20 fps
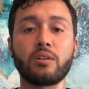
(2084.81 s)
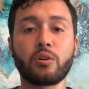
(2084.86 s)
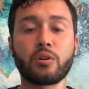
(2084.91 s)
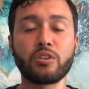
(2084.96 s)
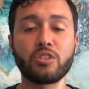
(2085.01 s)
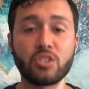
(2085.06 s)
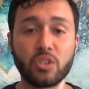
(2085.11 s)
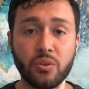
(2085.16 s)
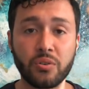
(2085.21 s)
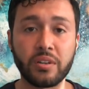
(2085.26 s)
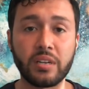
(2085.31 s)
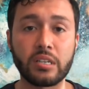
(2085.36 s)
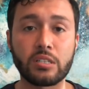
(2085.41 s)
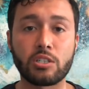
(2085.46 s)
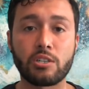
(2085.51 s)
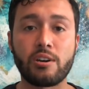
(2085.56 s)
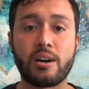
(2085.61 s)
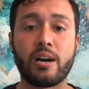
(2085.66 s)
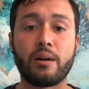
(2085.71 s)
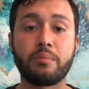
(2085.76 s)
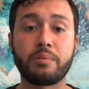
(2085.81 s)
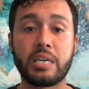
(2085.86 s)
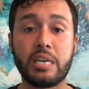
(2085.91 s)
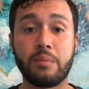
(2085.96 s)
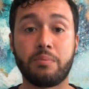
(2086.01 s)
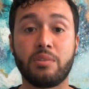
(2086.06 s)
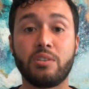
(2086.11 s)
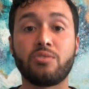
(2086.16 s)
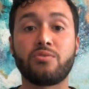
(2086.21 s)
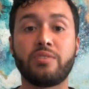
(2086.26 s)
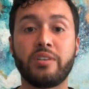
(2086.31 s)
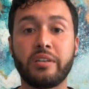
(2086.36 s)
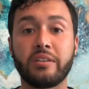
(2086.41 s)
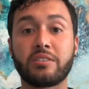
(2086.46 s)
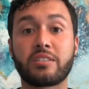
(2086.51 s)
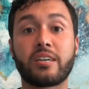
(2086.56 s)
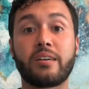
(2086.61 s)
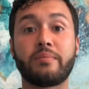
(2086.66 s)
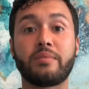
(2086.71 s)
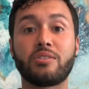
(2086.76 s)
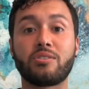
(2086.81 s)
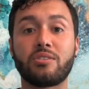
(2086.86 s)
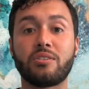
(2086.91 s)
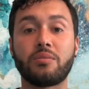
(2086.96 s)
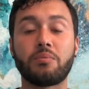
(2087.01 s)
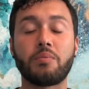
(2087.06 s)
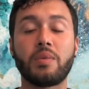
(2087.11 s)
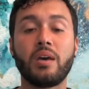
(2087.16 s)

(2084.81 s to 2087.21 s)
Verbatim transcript: or donate to help keep these readings coming to you.